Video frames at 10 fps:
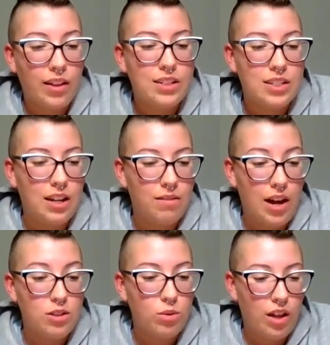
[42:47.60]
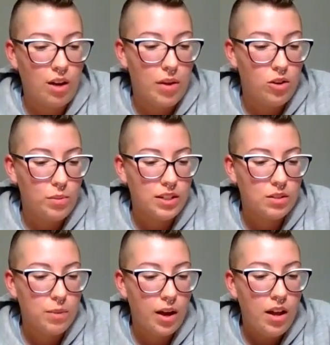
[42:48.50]
like to give that to a lot of my
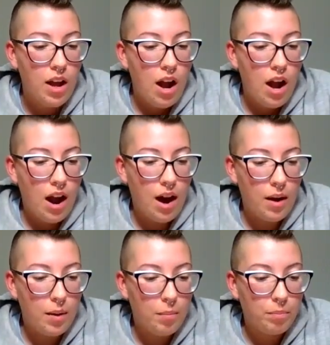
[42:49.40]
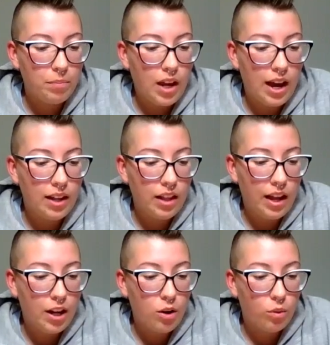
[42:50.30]
newbies, but I
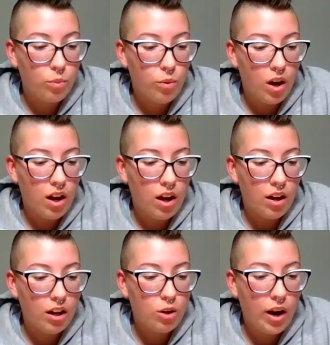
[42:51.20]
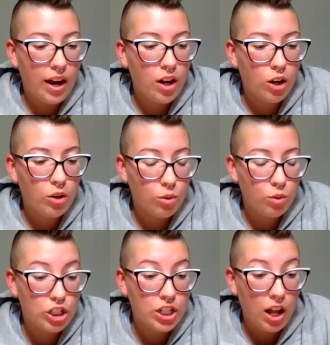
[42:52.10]
like Craig
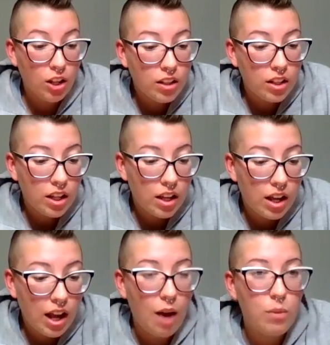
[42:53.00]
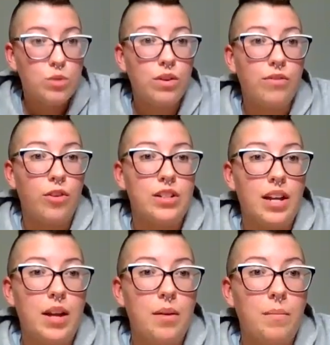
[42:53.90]
Groeschel. I was referred to
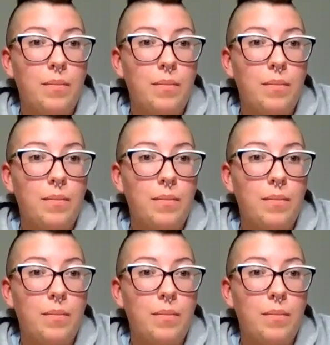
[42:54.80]
him.